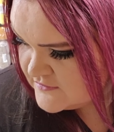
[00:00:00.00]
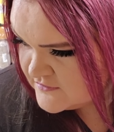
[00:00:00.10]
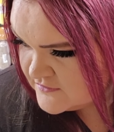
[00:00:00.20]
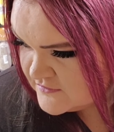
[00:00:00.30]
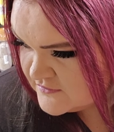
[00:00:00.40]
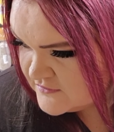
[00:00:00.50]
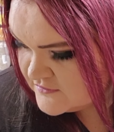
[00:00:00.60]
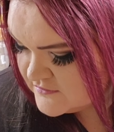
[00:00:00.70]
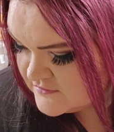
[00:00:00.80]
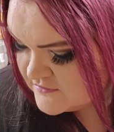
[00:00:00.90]

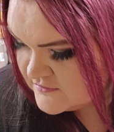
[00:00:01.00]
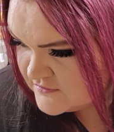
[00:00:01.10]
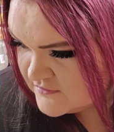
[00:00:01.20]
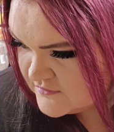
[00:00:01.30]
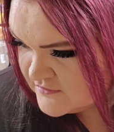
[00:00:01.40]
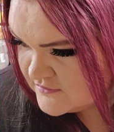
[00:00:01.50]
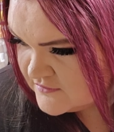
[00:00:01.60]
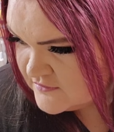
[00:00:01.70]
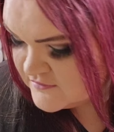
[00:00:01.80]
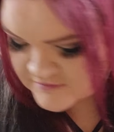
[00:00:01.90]

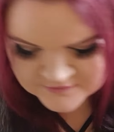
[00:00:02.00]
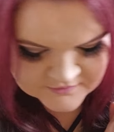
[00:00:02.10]
Nothing is said.